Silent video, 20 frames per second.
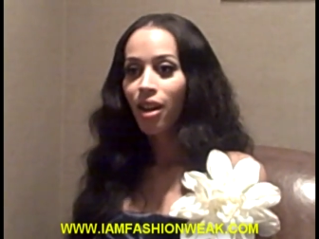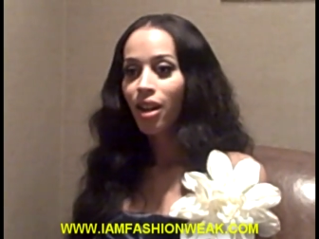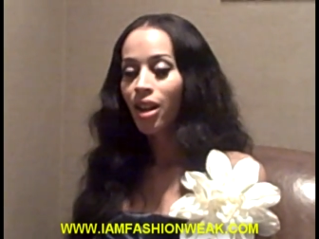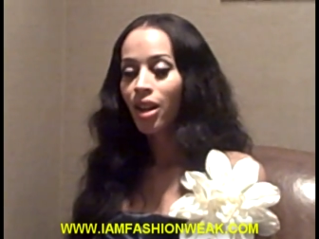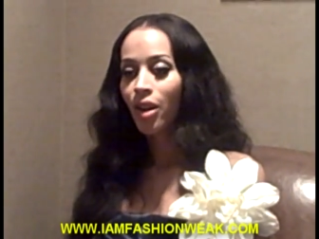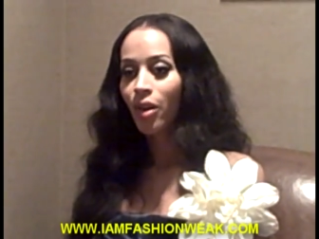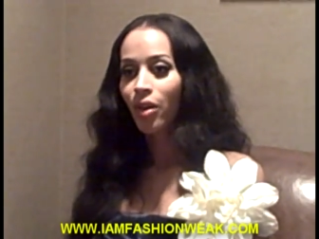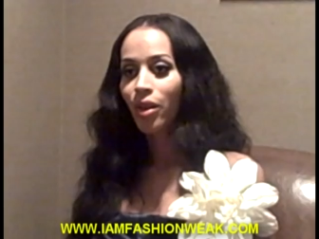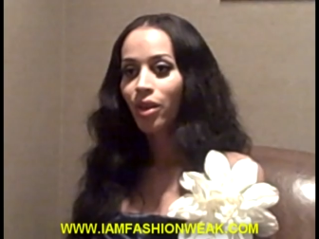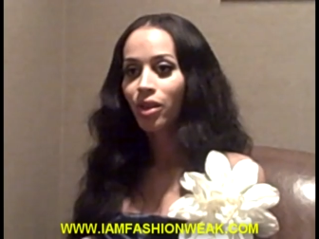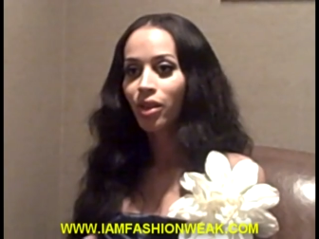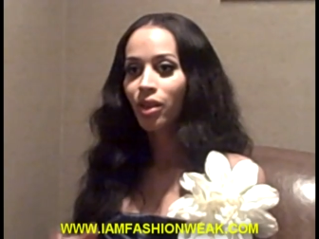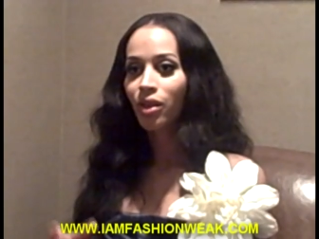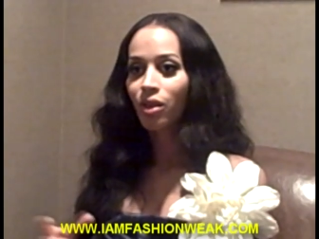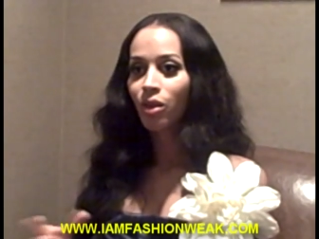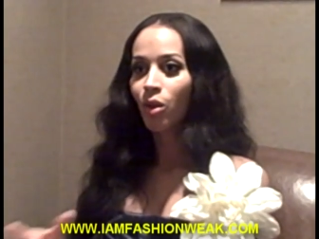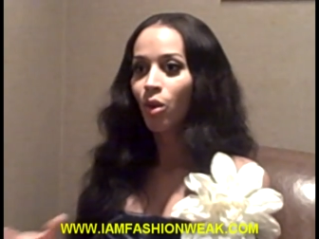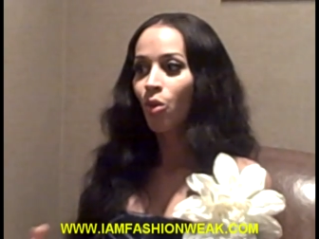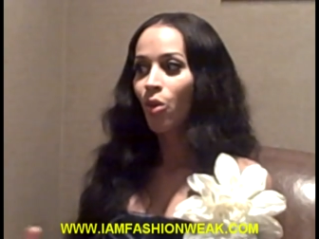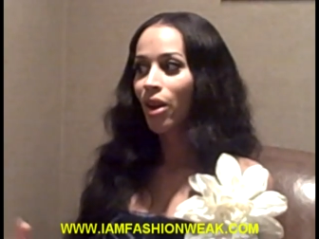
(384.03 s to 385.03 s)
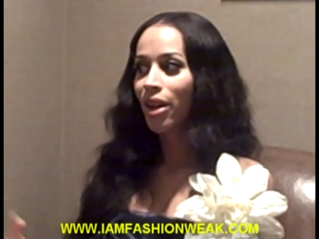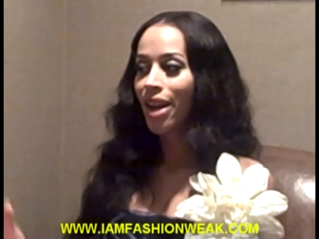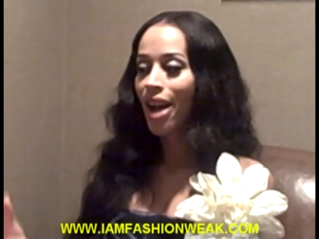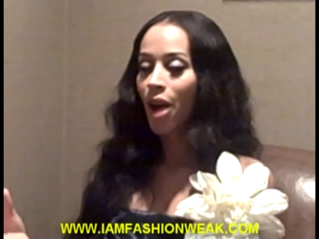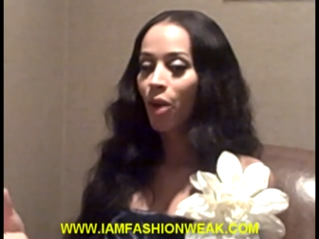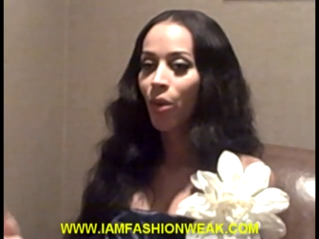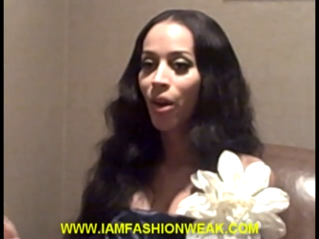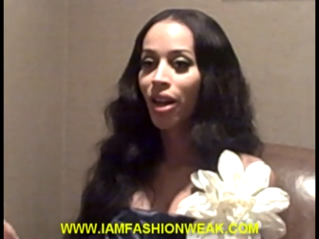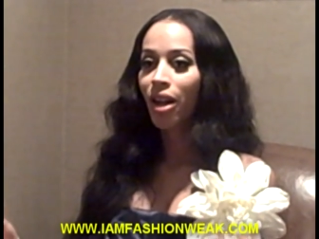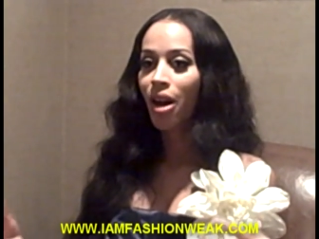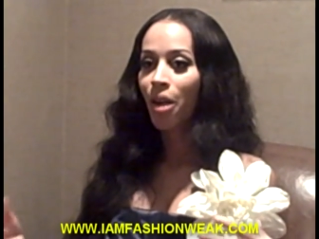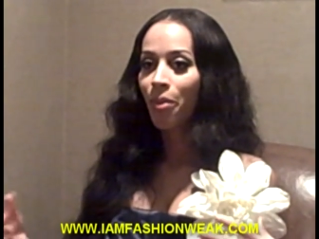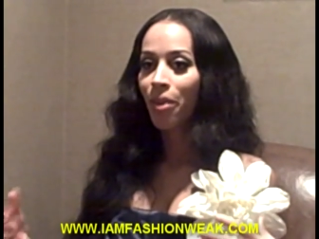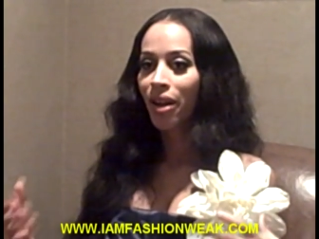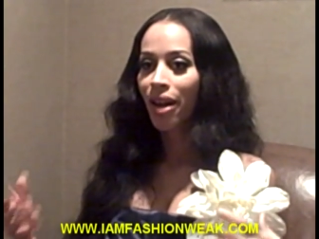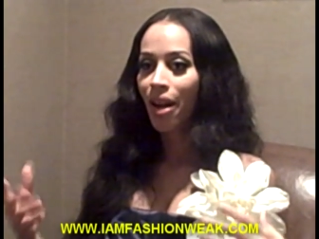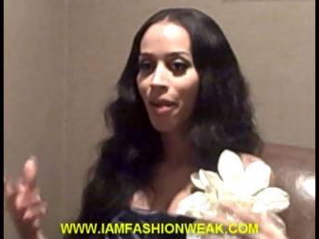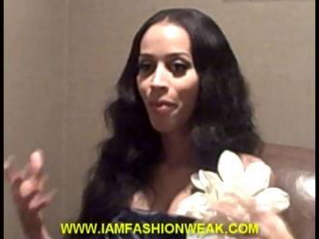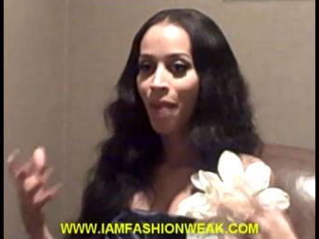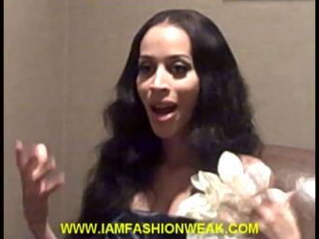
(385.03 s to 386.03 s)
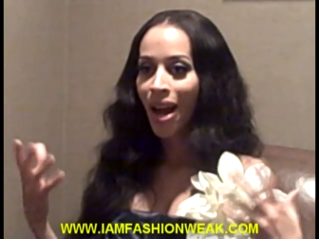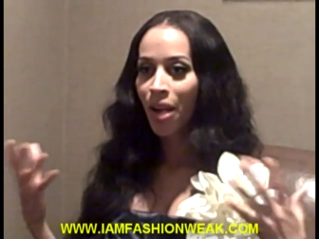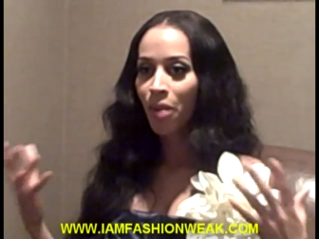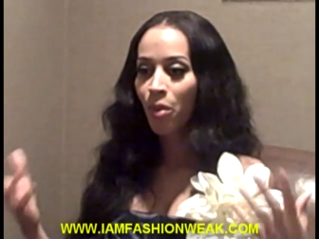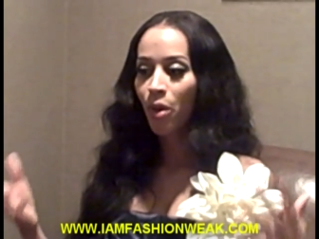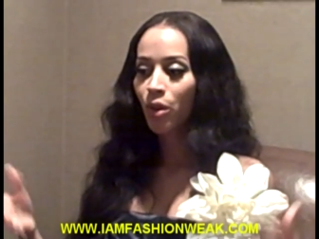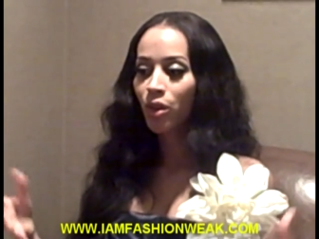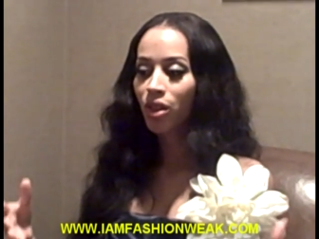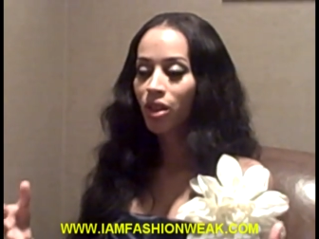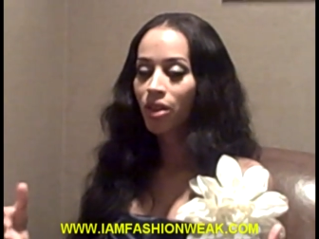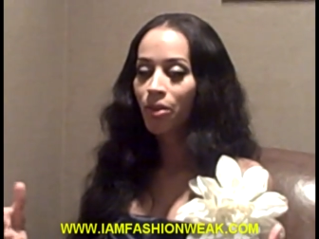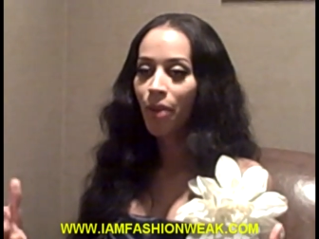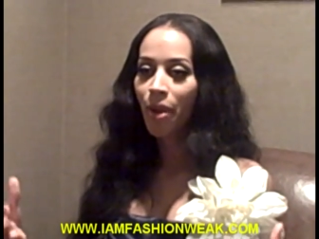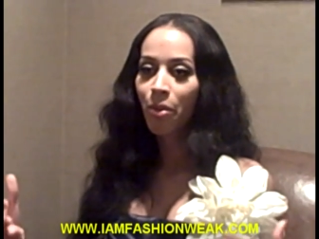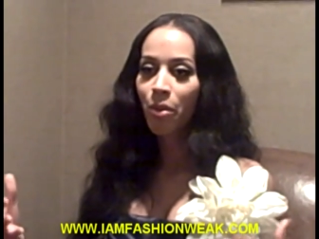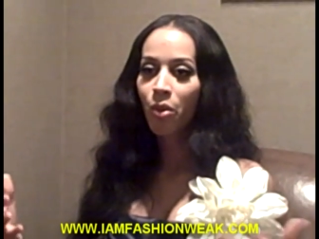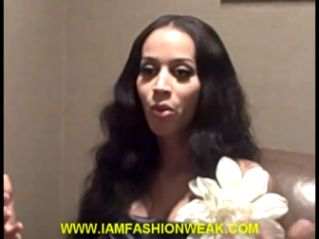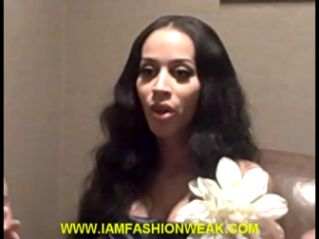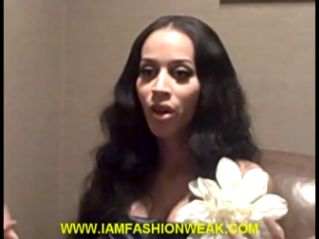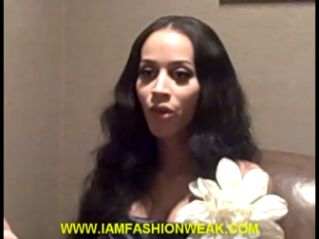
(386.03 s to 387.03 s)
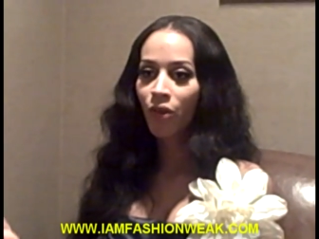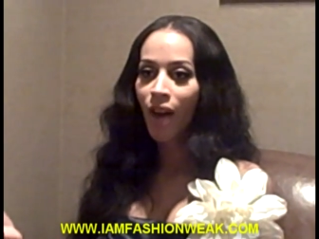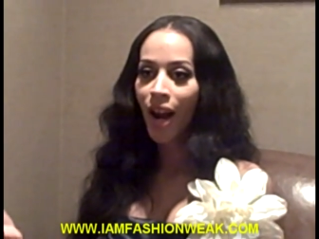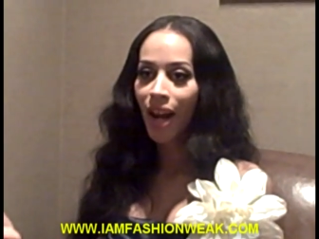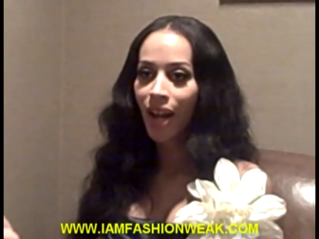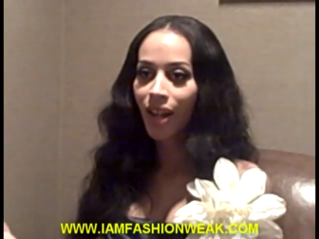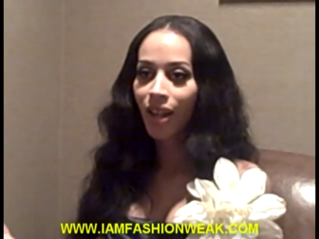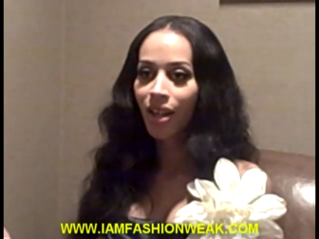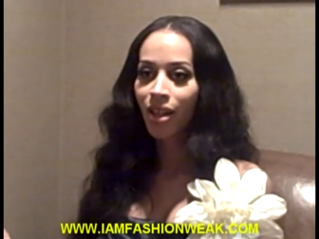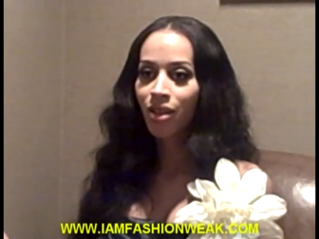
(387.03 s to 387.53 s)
You know, and it's just one day I wake up and my emotions make me want to write.